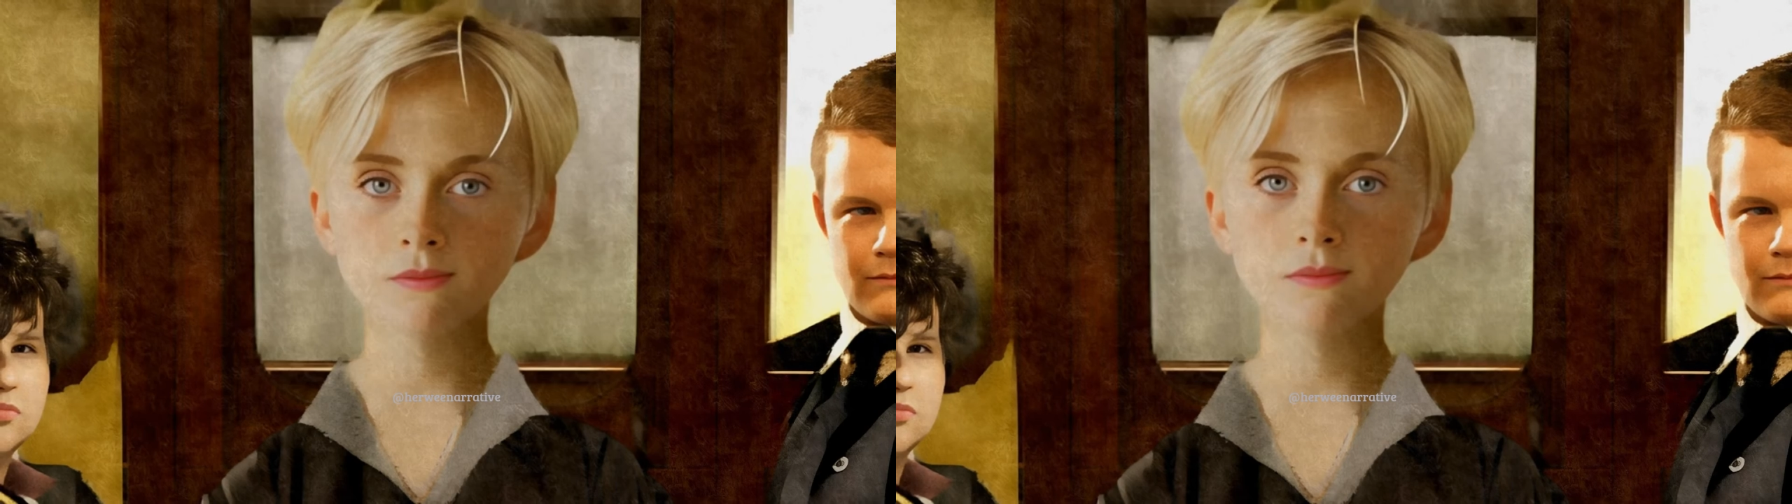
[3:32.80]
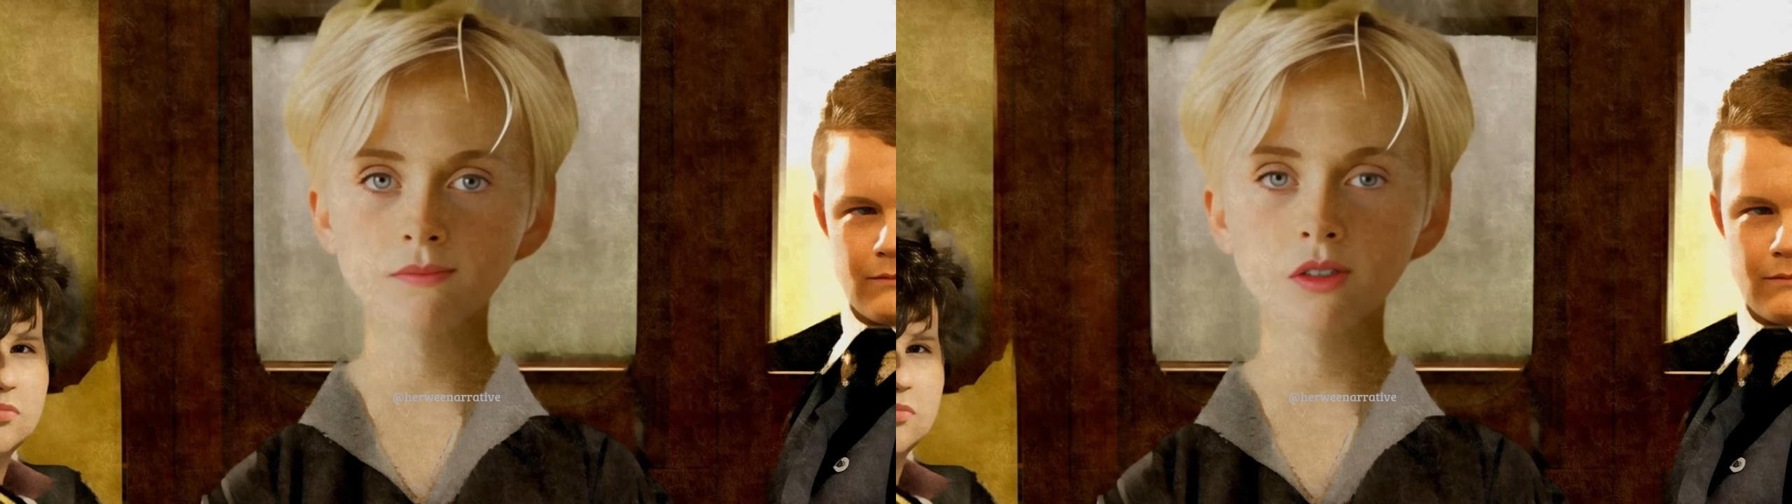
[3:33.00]

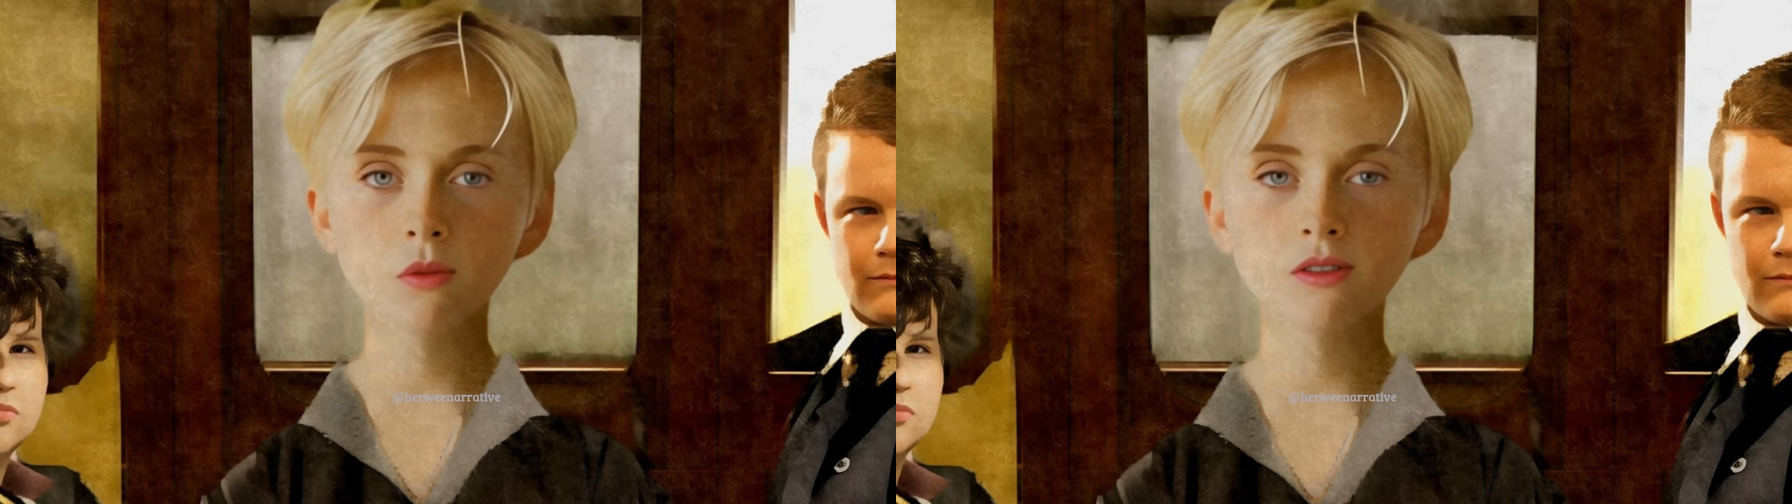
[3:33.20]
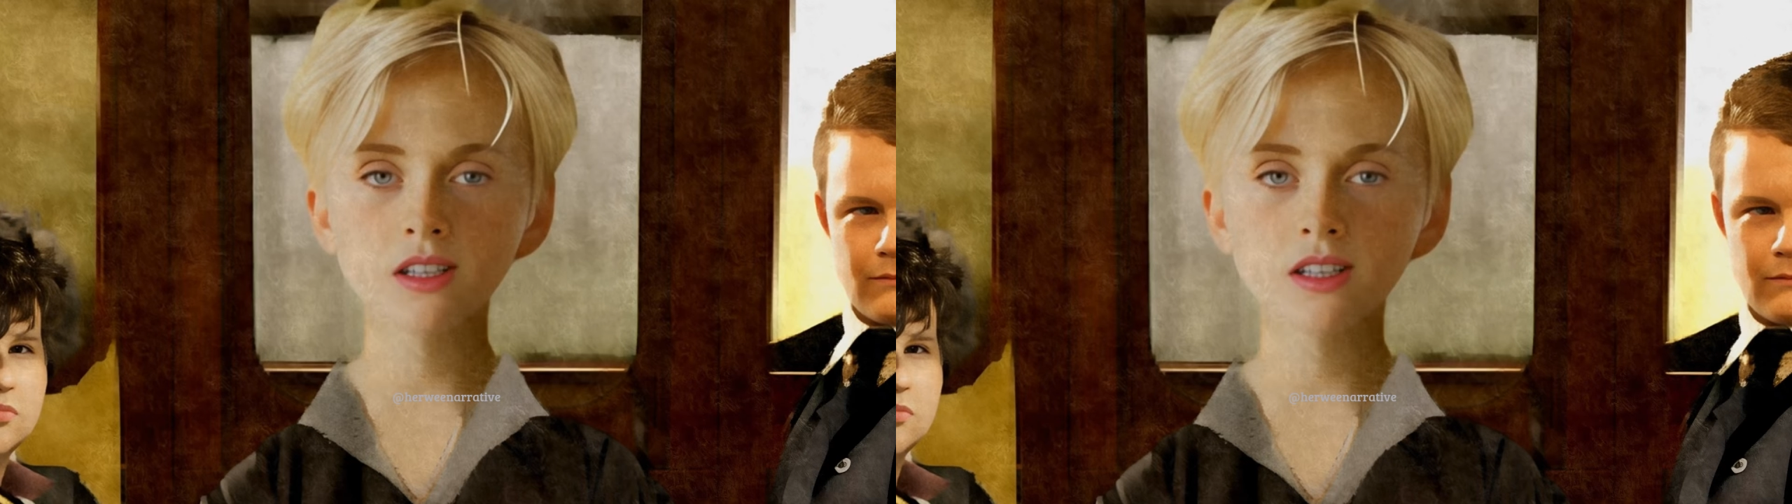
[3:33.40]
We've
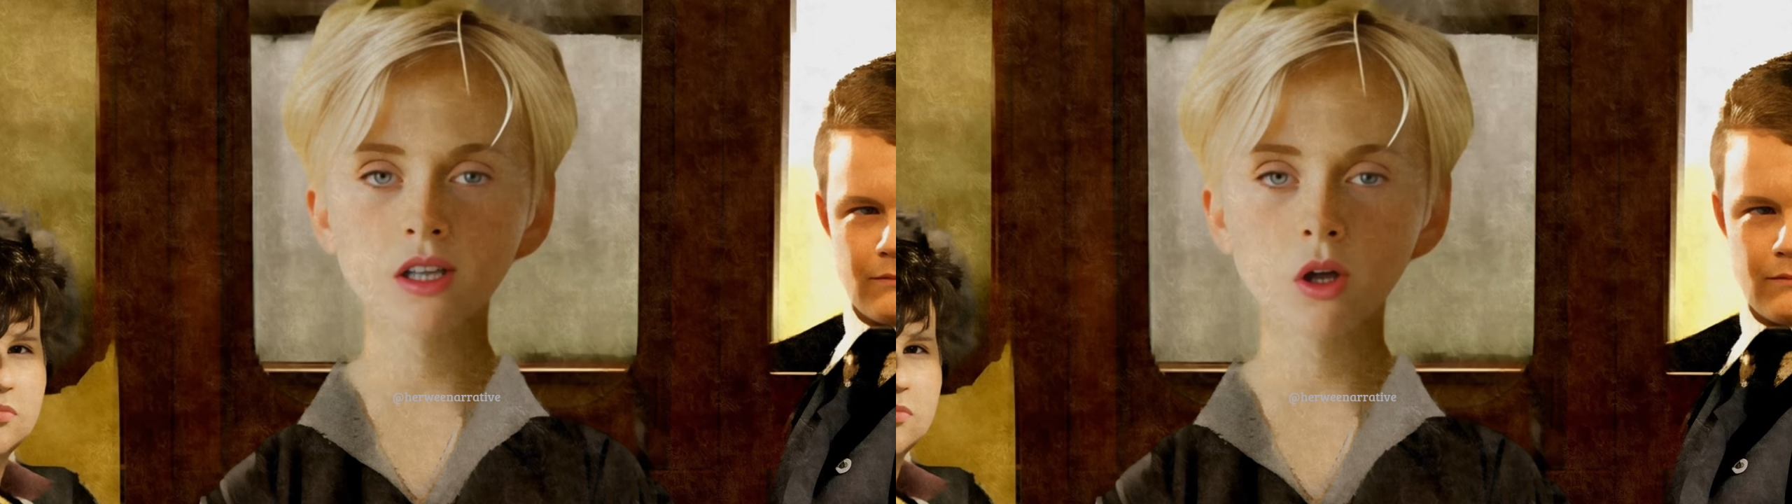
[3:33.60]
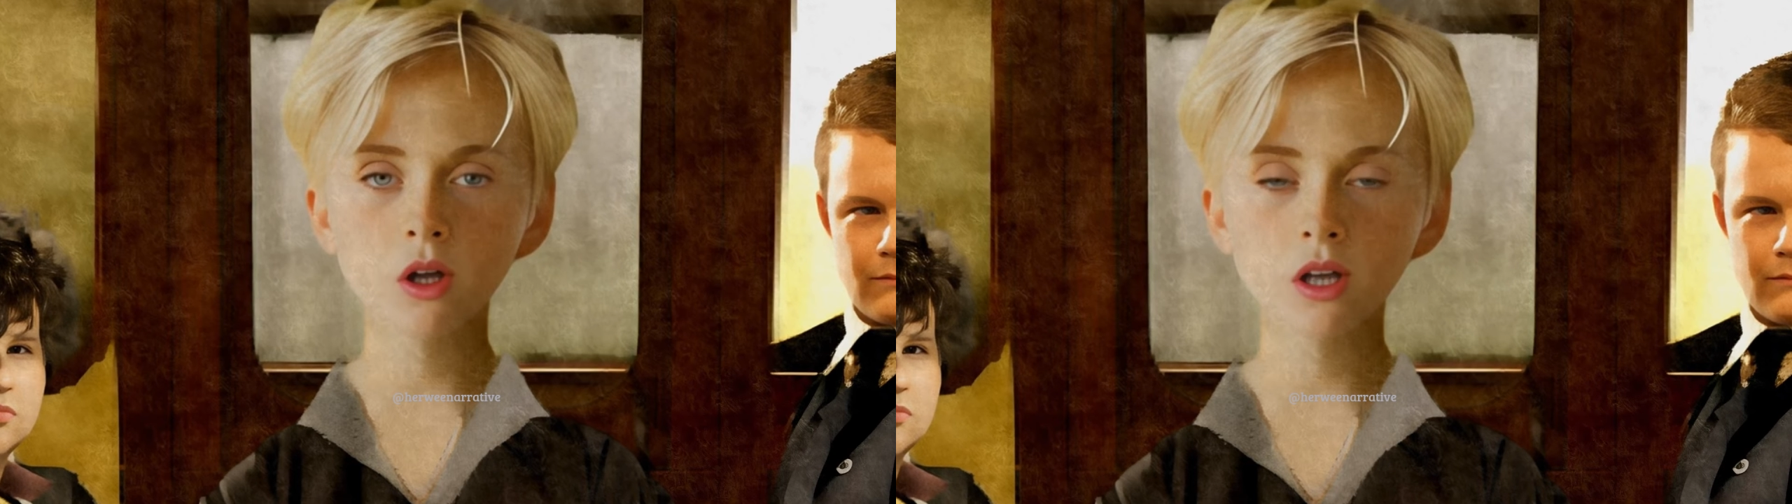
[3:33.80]
eaten
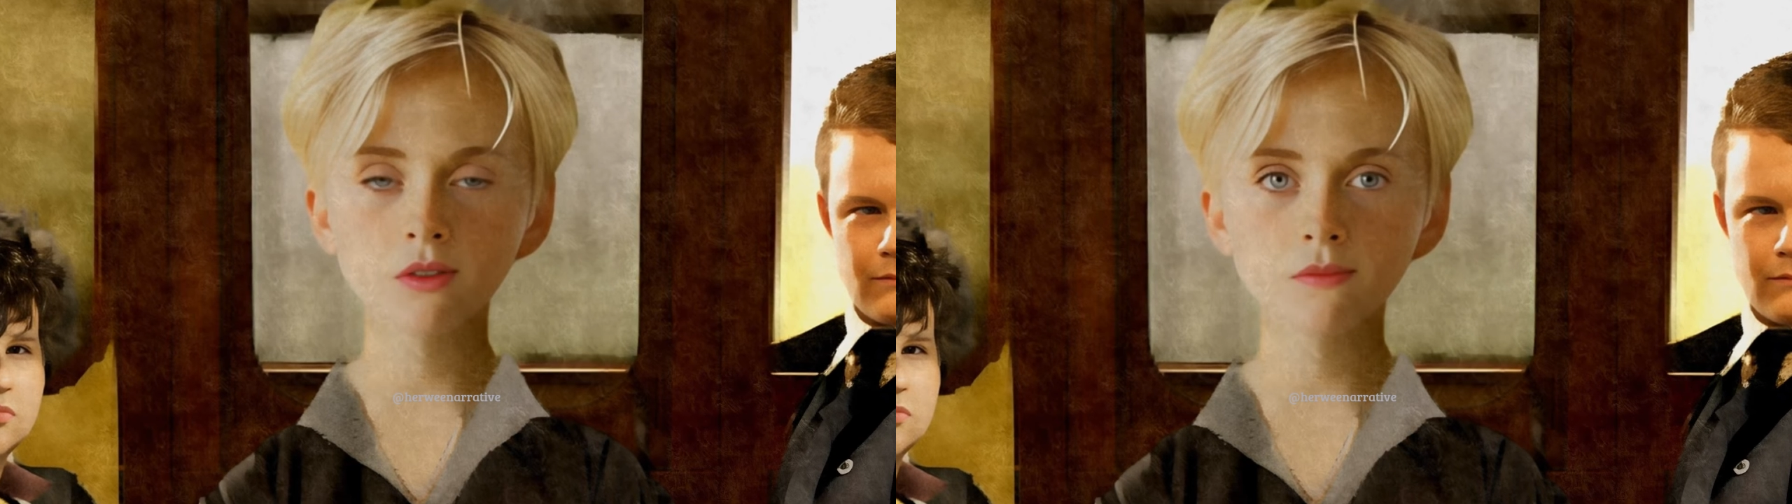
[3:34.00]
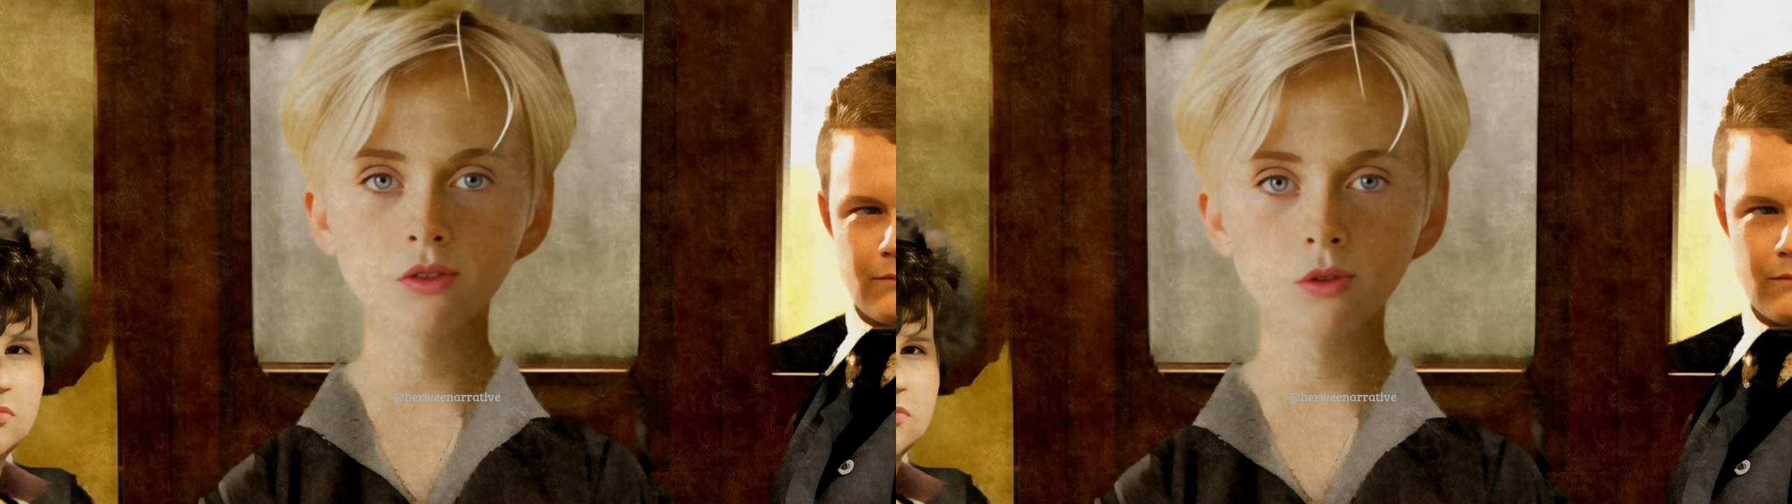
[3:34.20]
all our food,